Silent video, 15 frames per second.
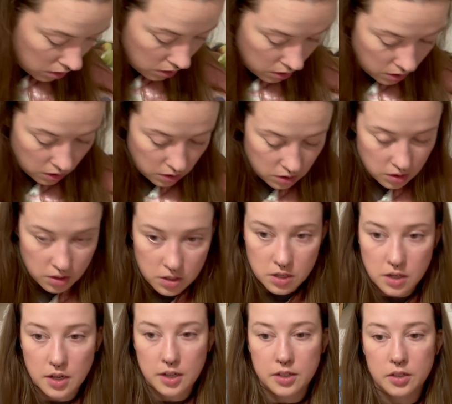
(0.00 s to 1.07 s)
and
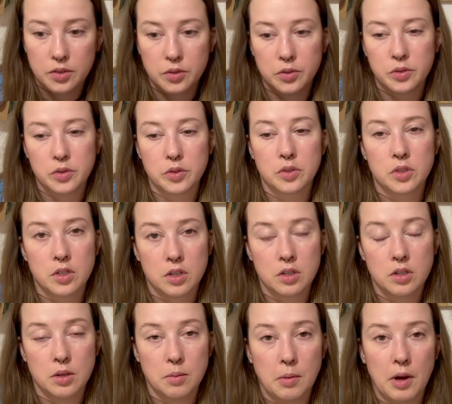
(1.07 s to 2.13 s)
I used
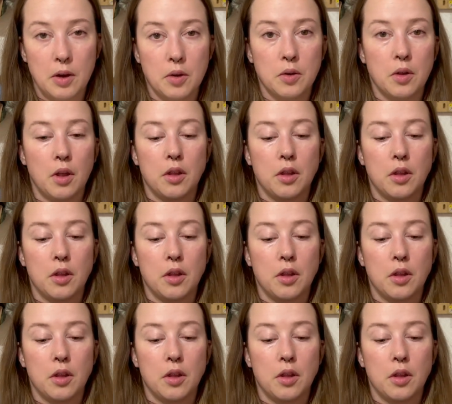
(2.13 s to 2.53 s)
about